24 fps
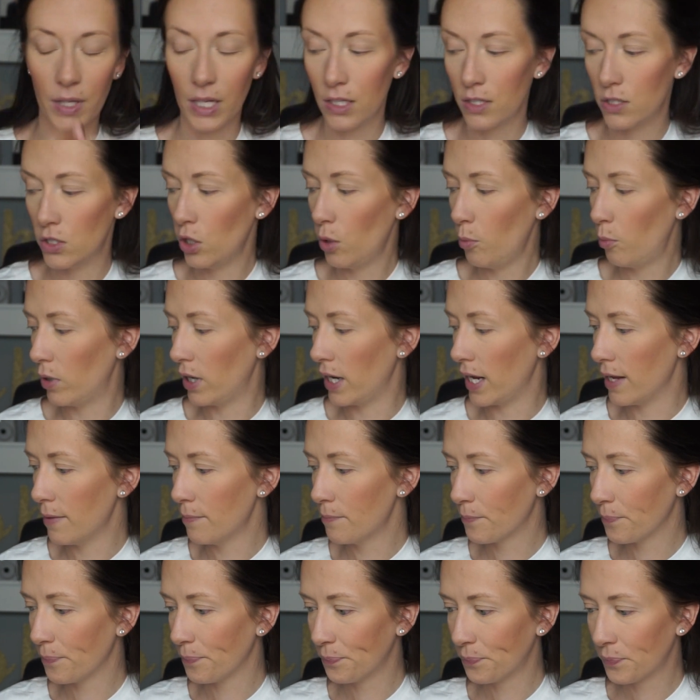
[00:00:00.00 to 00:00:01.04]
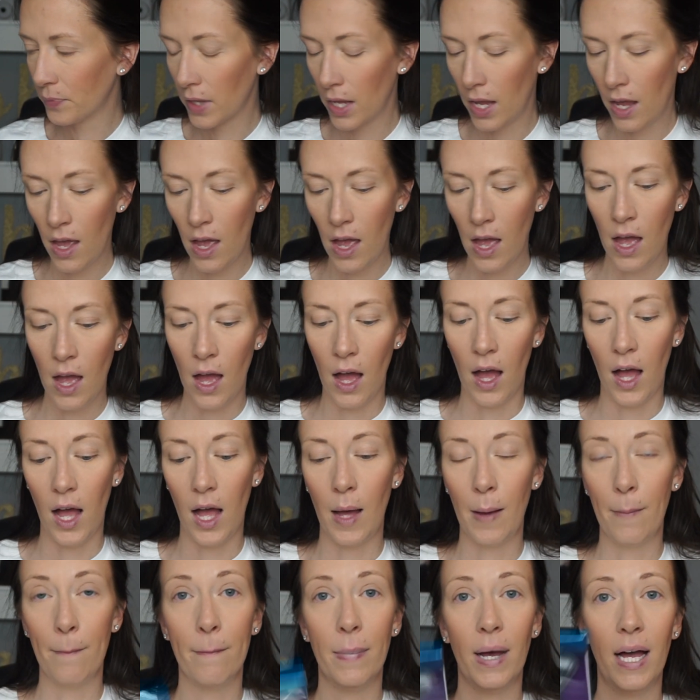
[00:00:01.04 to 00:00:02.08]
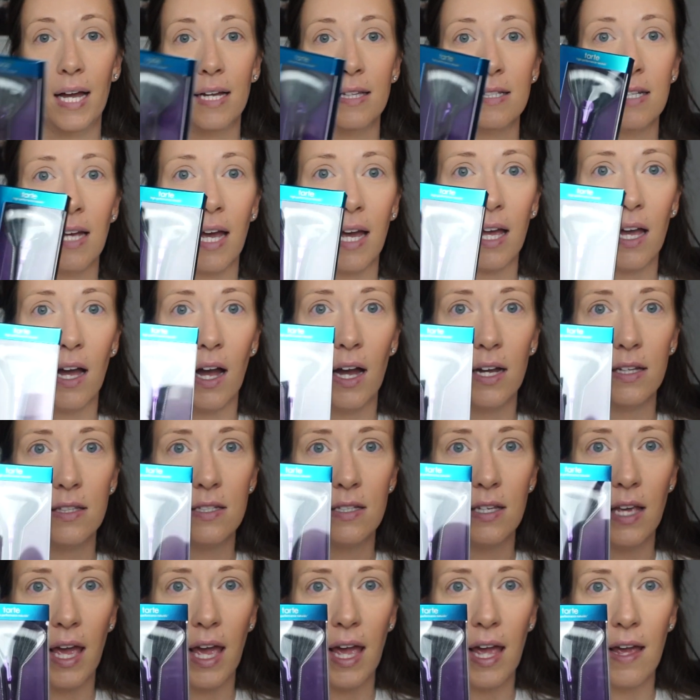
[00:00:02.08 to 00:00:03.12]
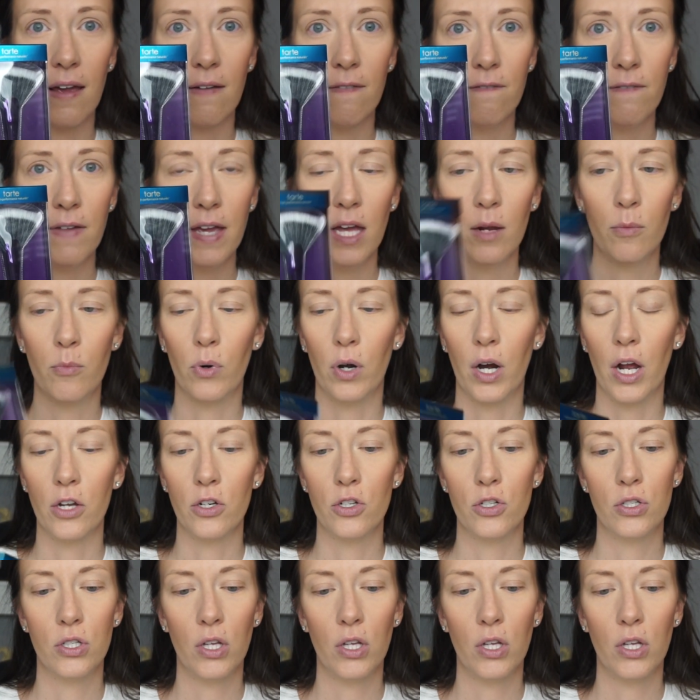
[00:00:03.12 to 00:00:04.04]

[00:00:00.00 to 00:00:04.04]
So pretty. But I got a fan brush.